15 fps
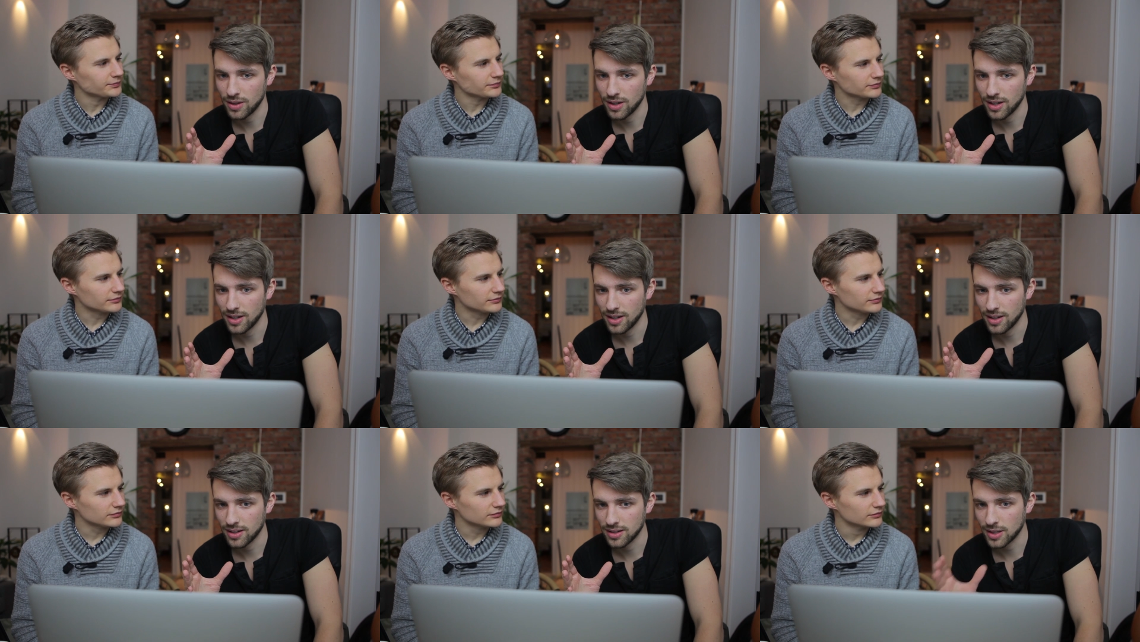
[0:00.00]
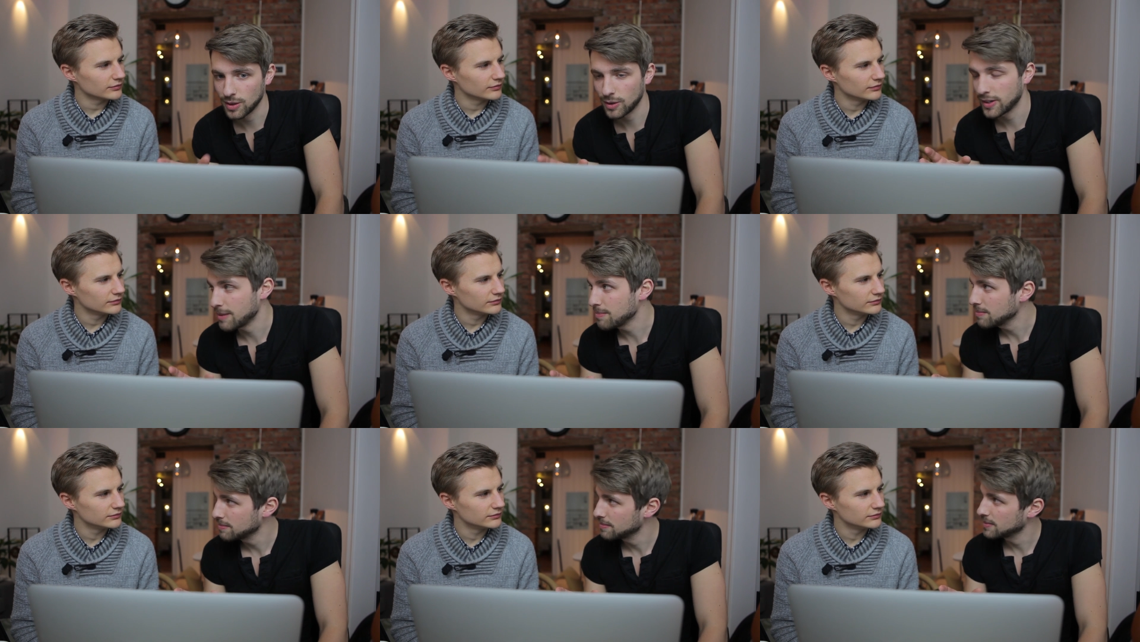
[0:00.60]
Speaker 1: download
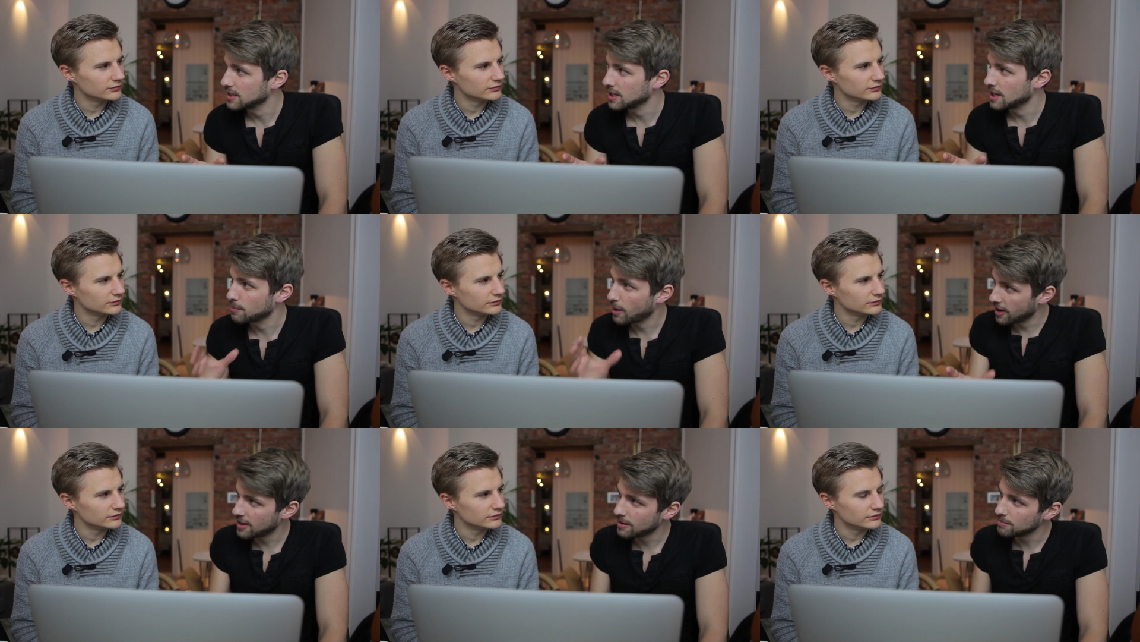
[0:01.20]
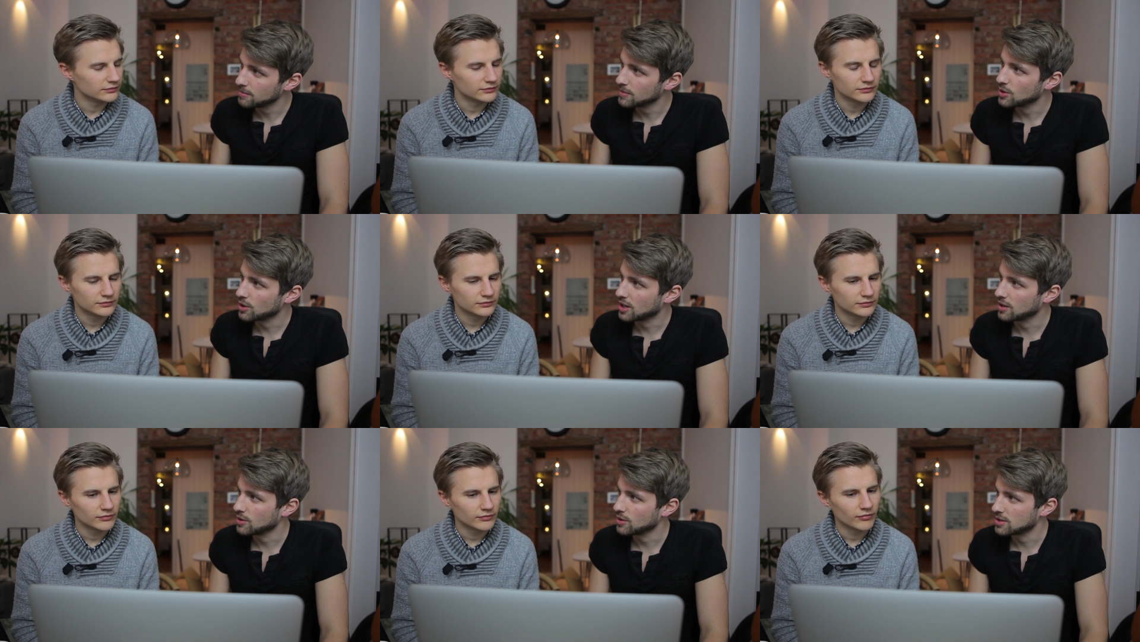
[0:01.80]
them and buy them, you
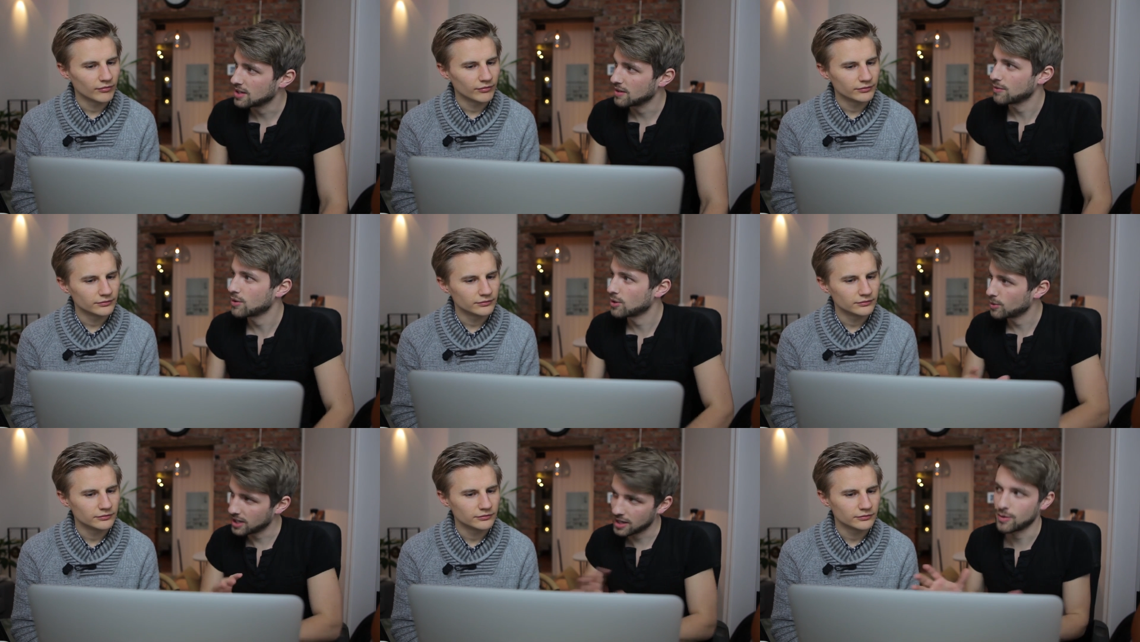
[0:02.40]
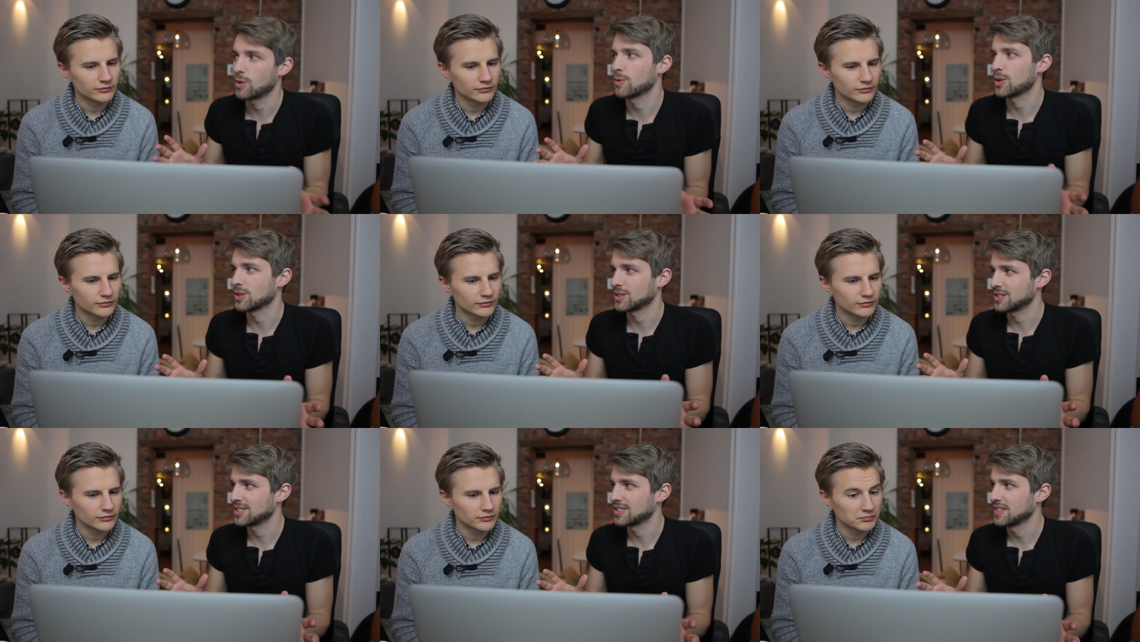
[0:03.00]
can use them for whatever you
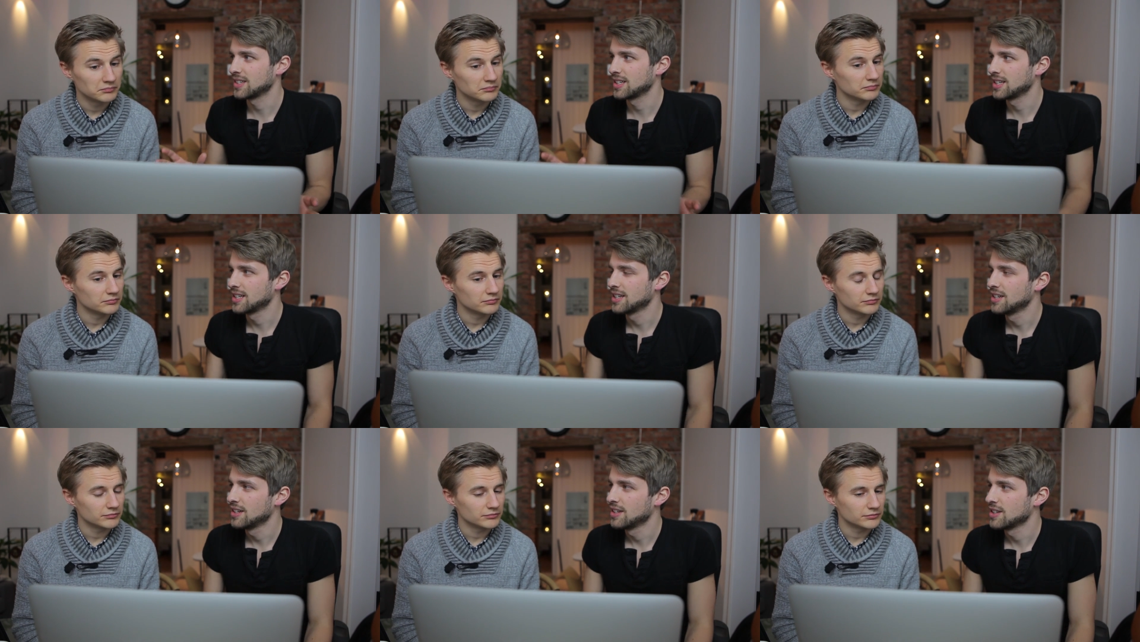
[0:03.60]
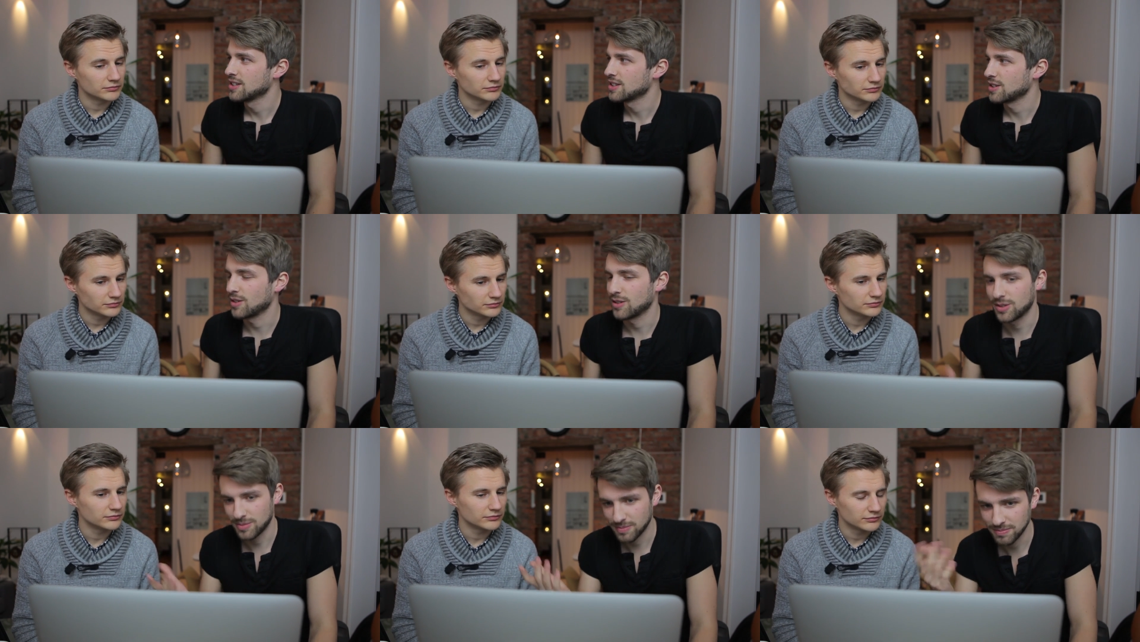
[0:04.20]
want.
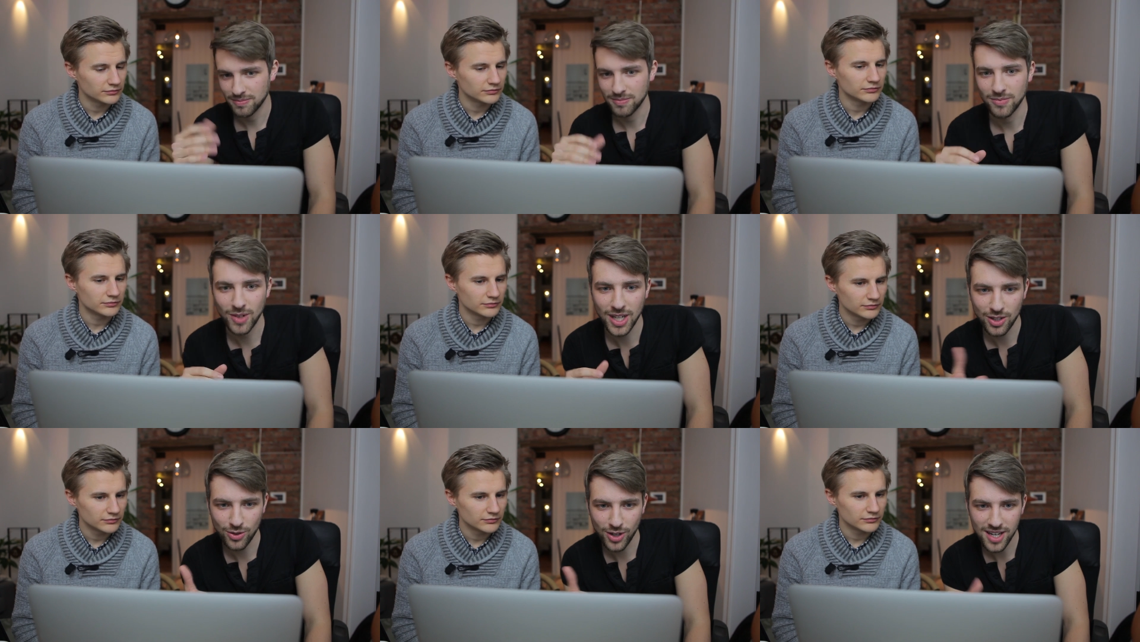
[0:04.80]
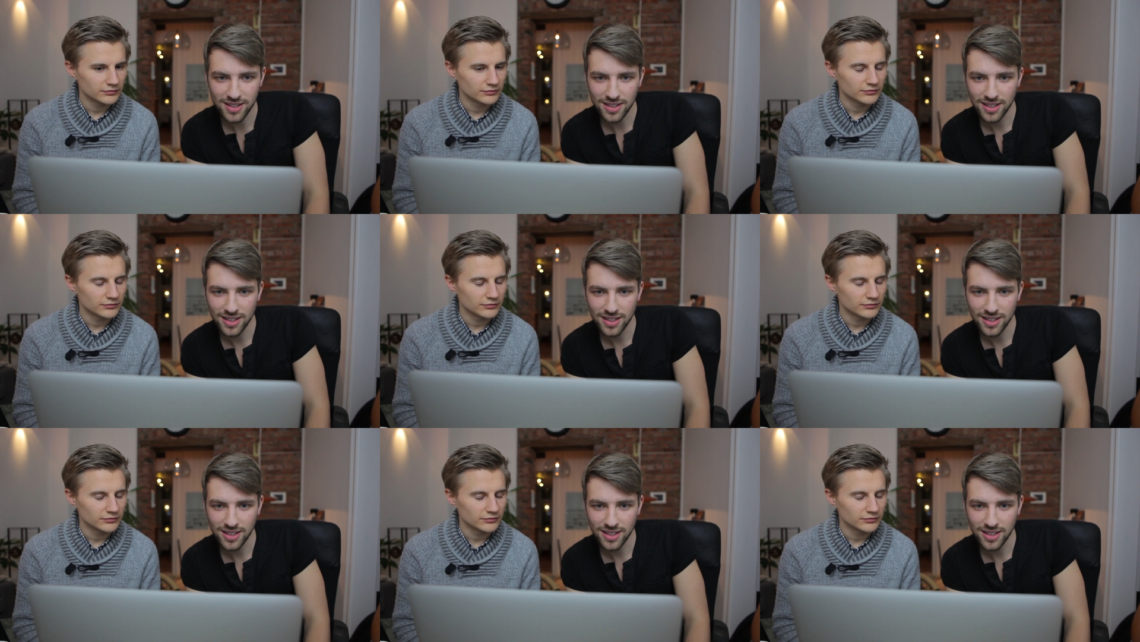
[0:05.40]
So we can try.